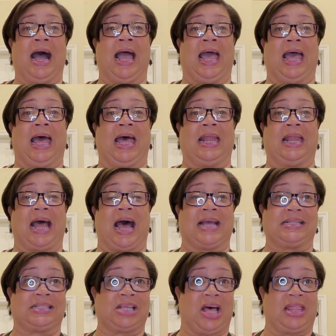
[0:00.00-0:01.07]
And
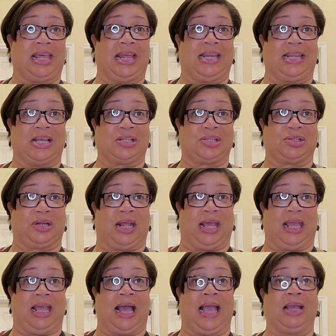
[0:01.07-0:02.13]
I saw that
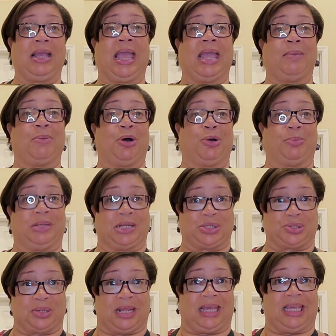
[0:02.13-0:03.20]
yesterday. I came home
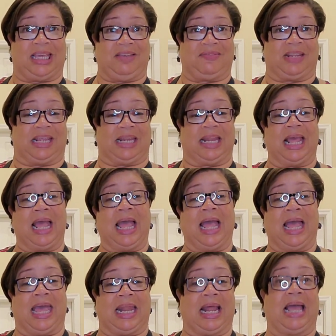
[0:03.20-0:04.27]
yesterday evening
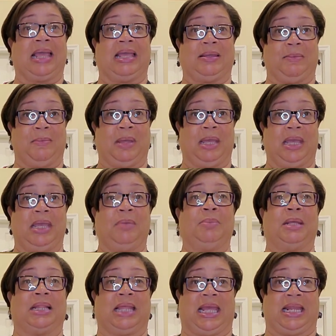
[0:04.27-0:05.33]
and I
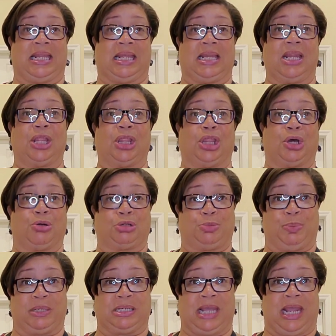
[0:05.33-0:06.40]
emulated those
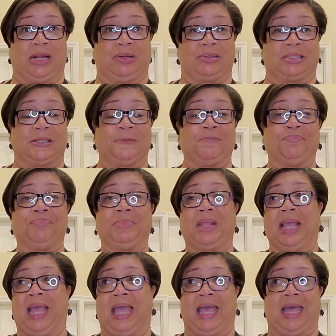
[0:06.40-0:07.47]
potatoes
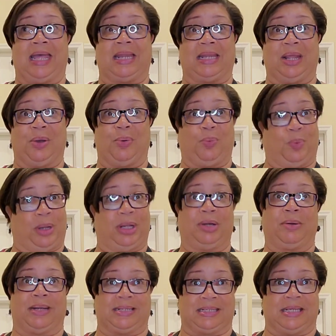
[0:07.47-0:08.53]
and went
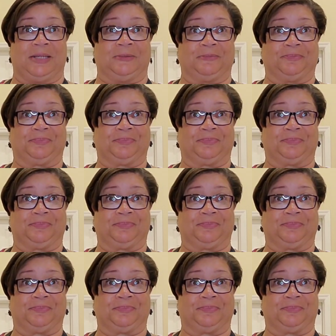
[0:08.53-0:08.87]
crazy.